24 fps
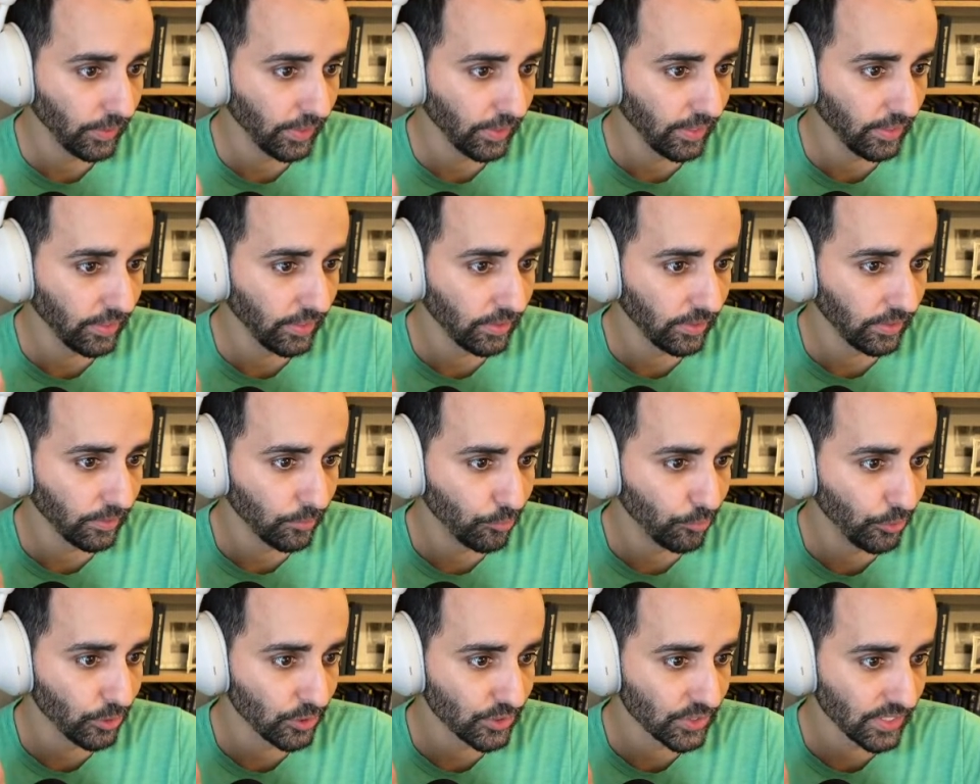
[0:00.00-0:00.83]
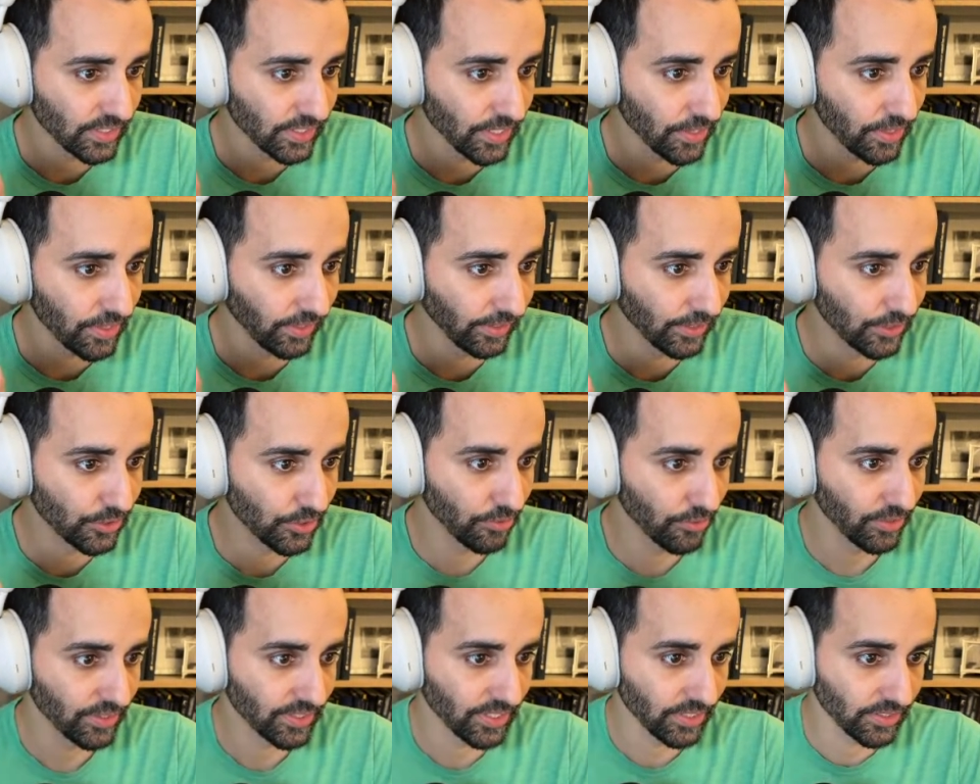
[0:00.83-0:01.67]
Bruno says, I think
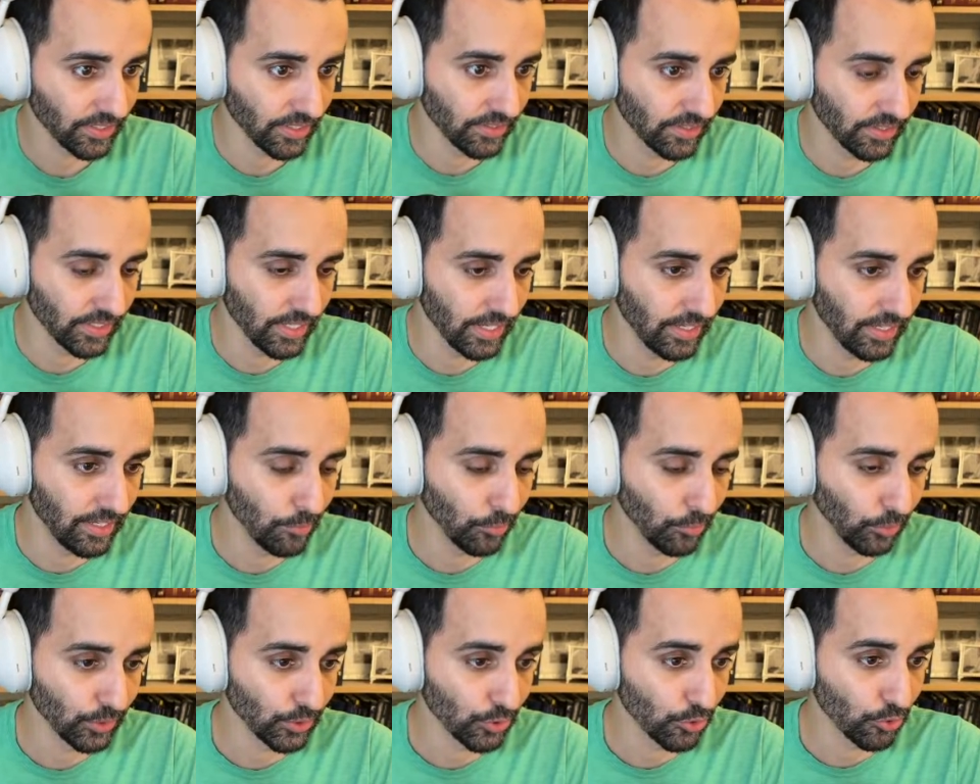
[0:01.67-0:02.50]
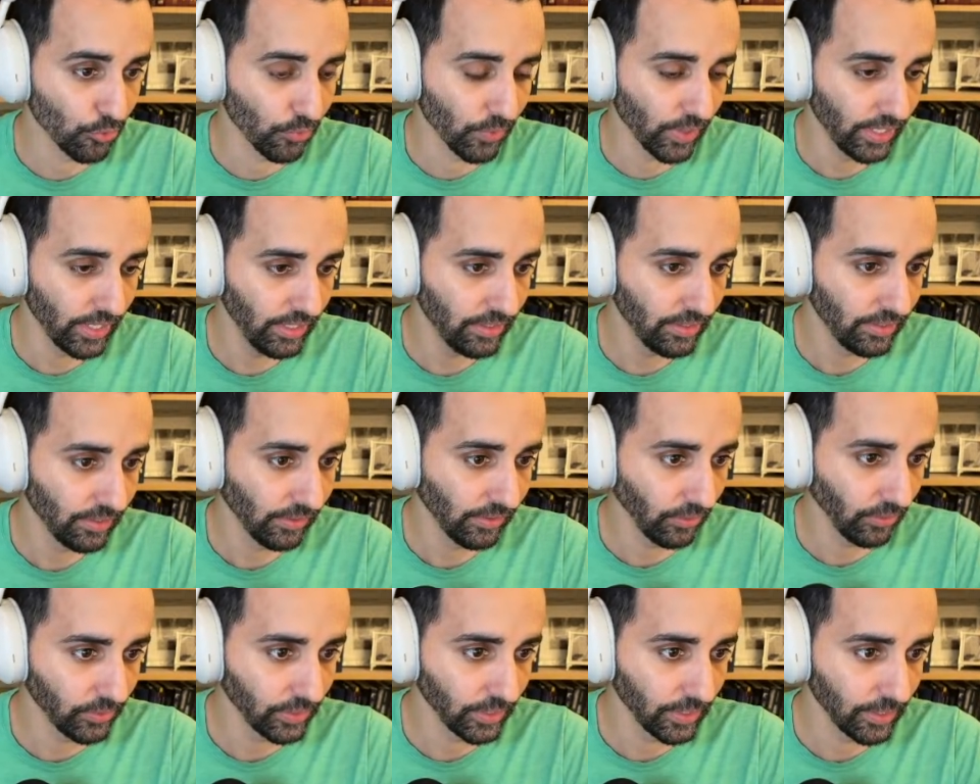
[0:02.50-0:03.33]
legendary resistance in Nimble is great.
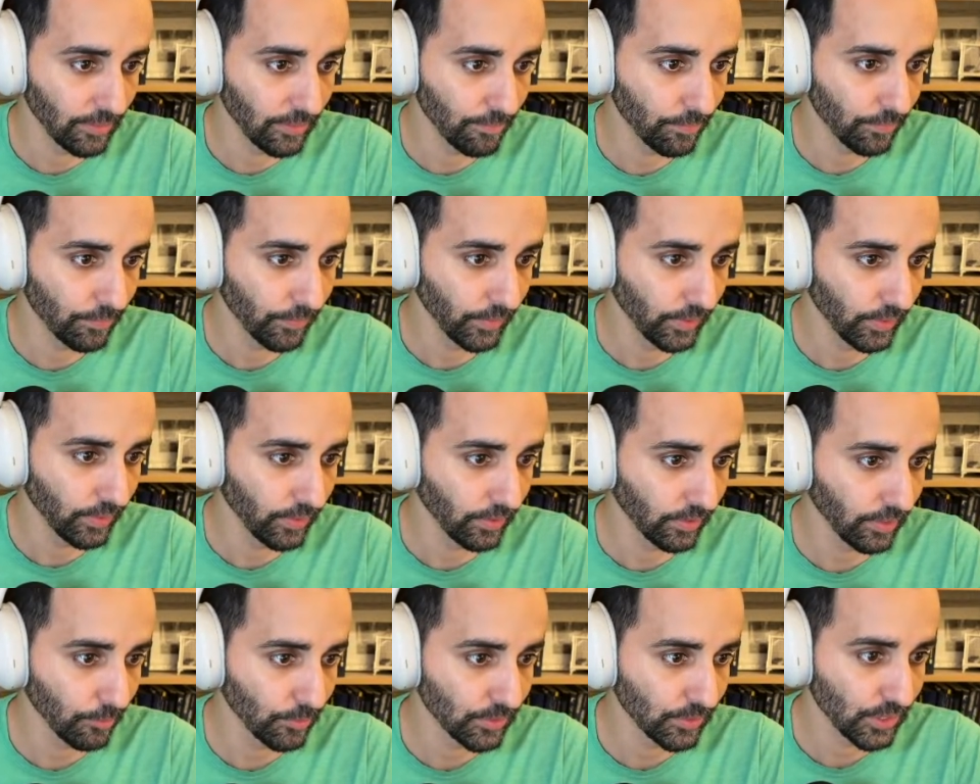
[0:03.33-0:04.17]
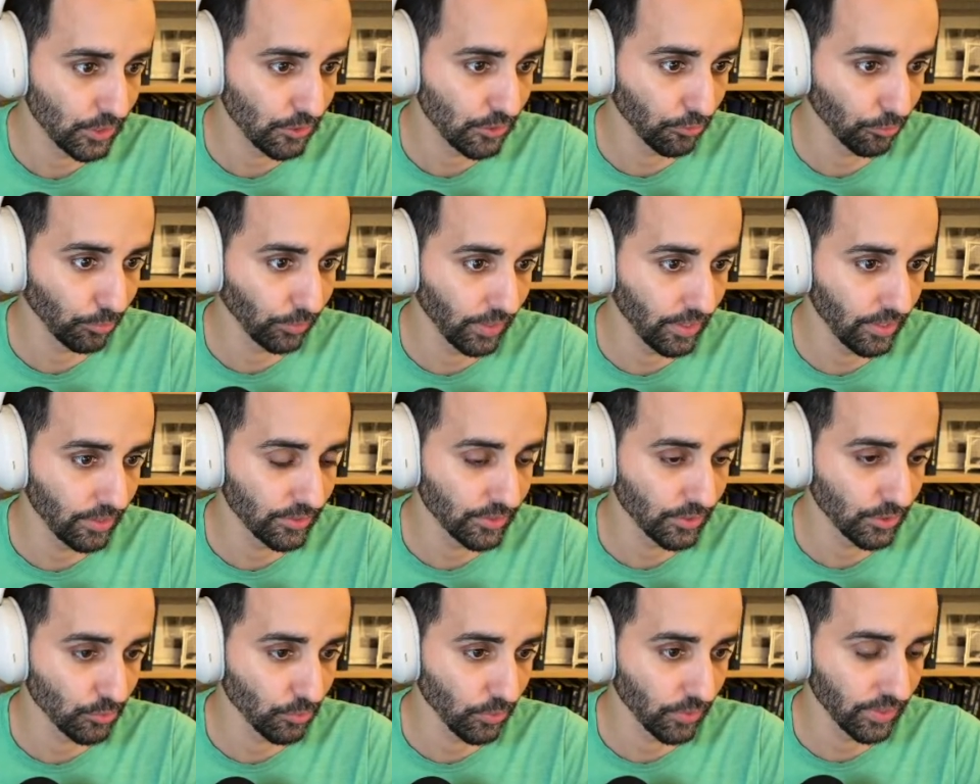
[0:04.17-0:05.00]
Okay, the compensation for
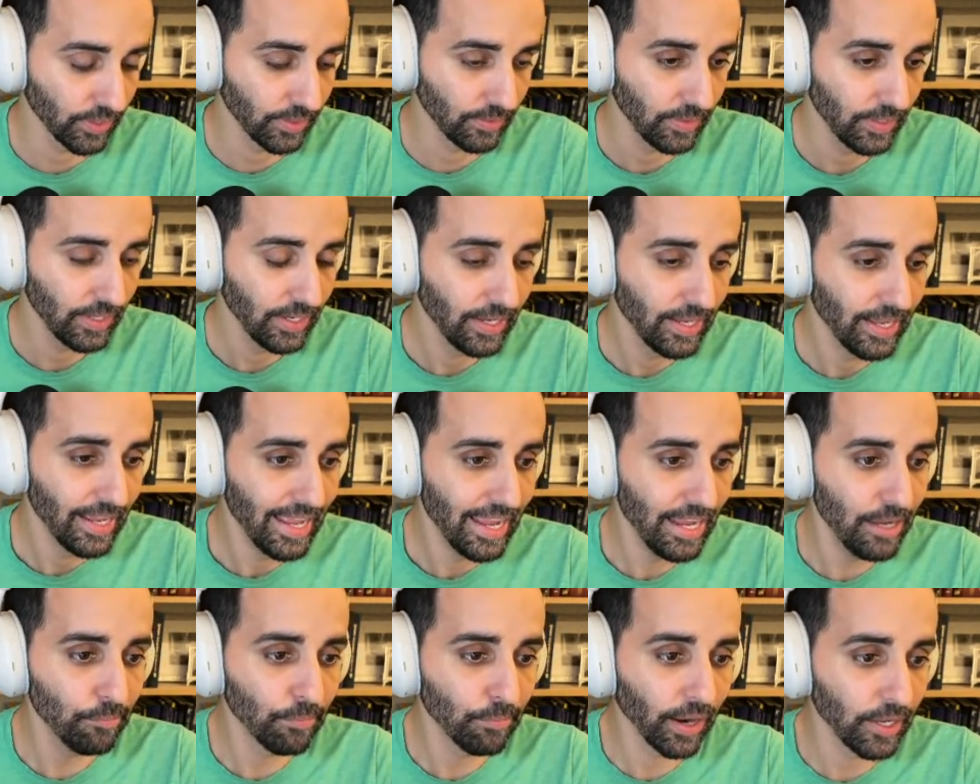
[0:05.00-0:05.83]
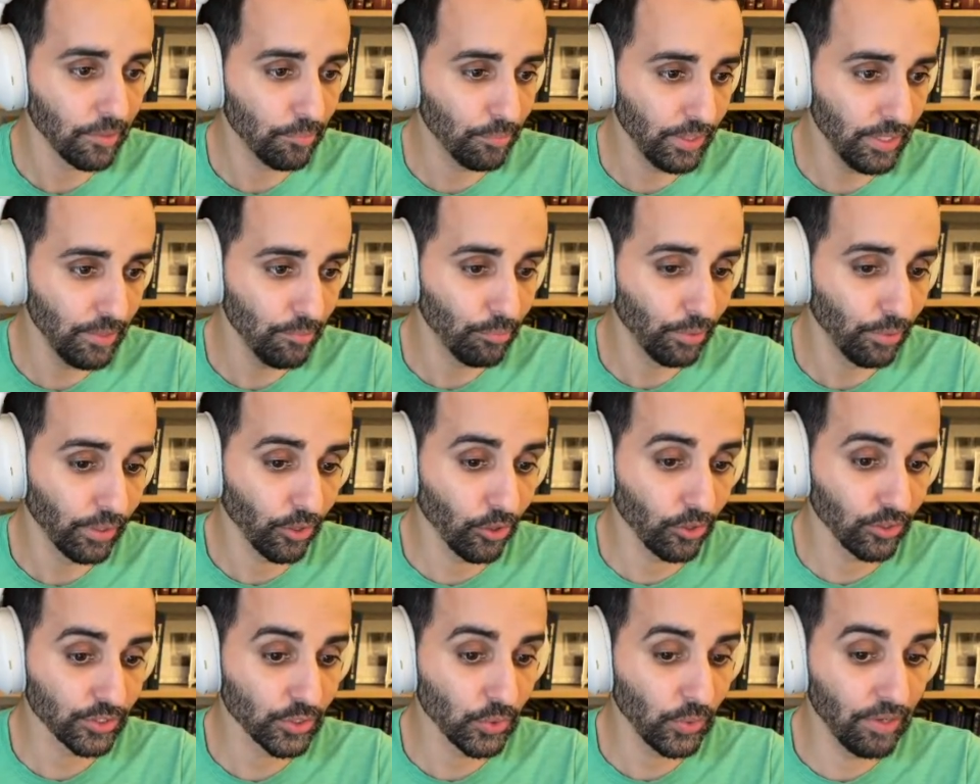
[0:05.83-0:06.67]
players is worth it. It might be,
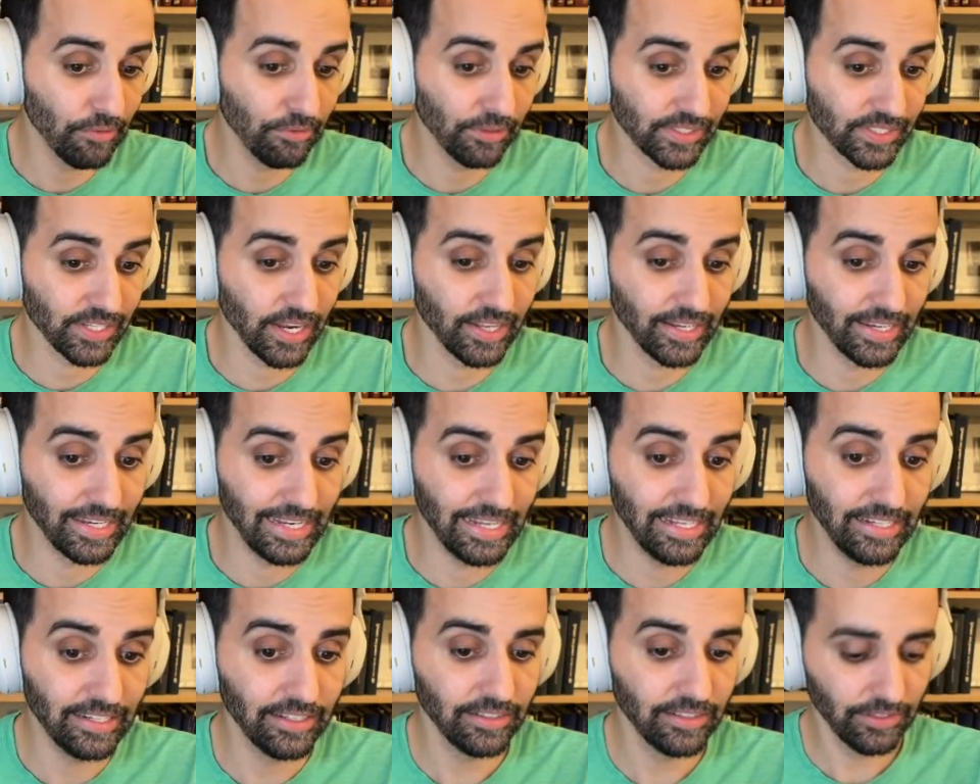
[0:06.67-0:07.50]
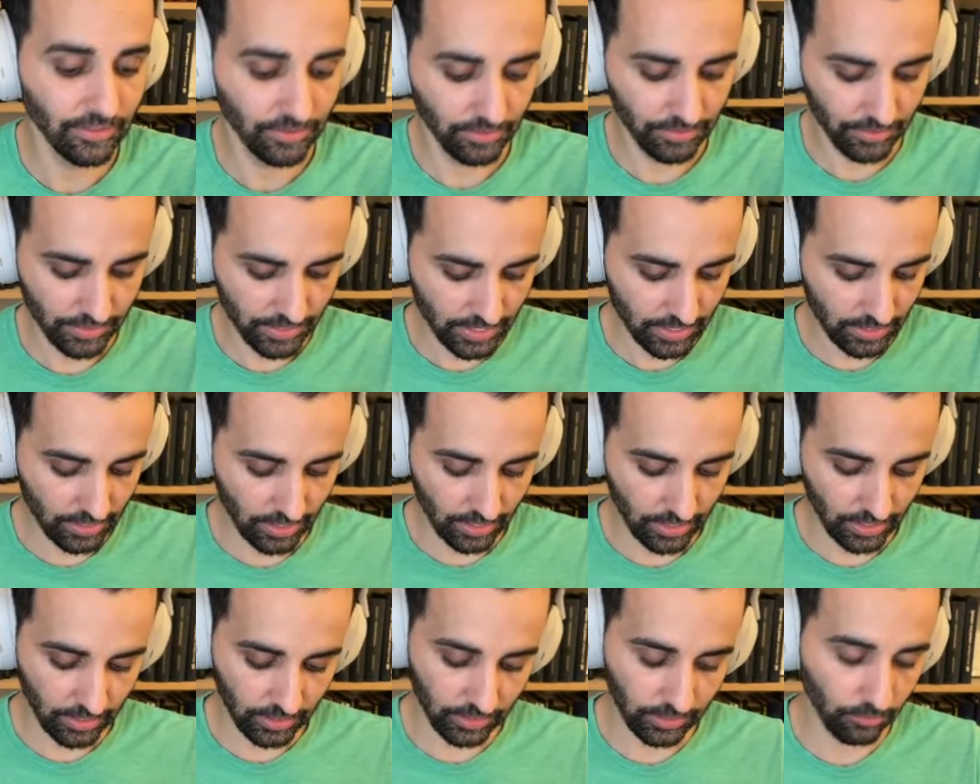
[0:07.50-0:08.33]
but also if it's not needed, then
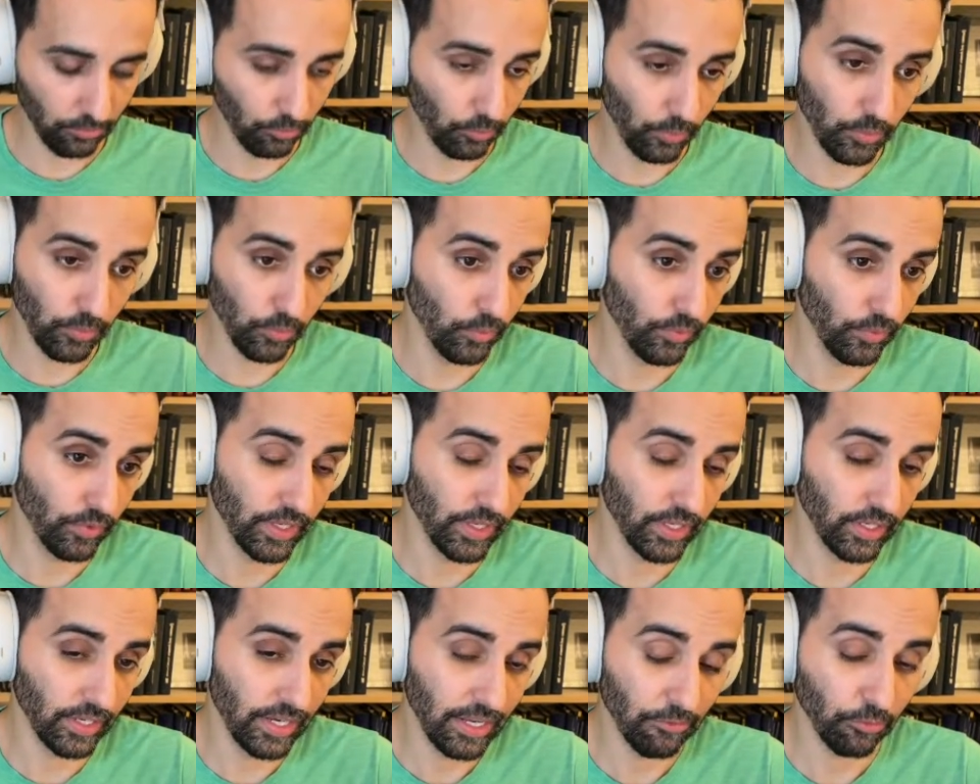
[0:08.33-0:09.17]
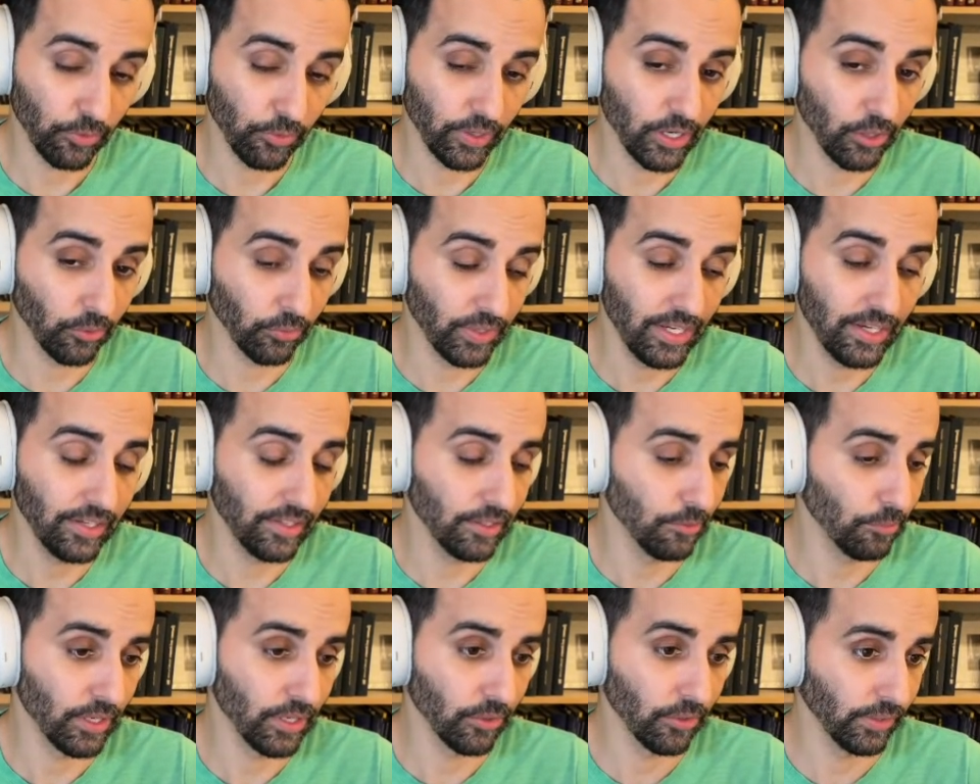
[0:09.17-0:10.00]
if we don't need it,
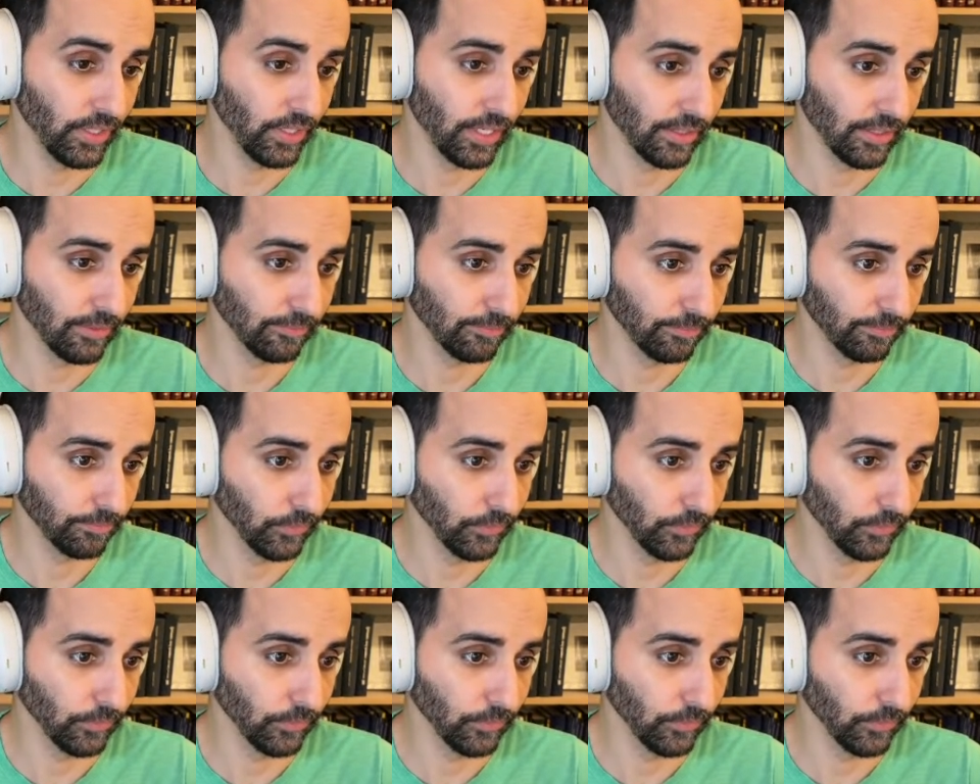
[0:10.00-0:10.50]
then we don't need it.